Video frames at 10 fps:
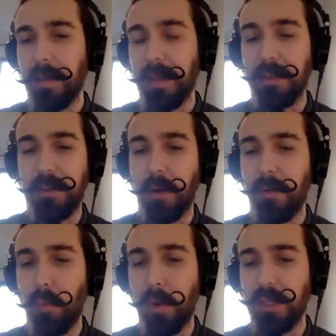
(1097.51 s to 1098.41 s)
let us know
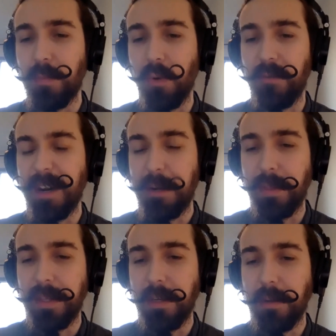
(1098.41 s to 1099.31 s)
if one is more
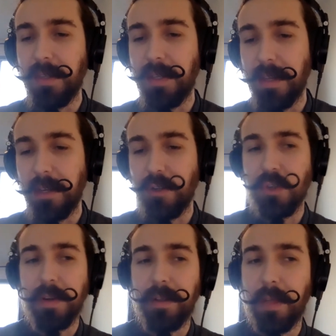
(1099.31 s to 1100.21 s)
frequently used in the
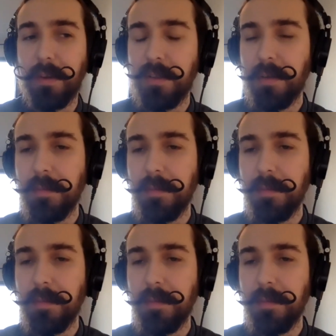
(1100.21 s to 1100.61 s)
industry than others?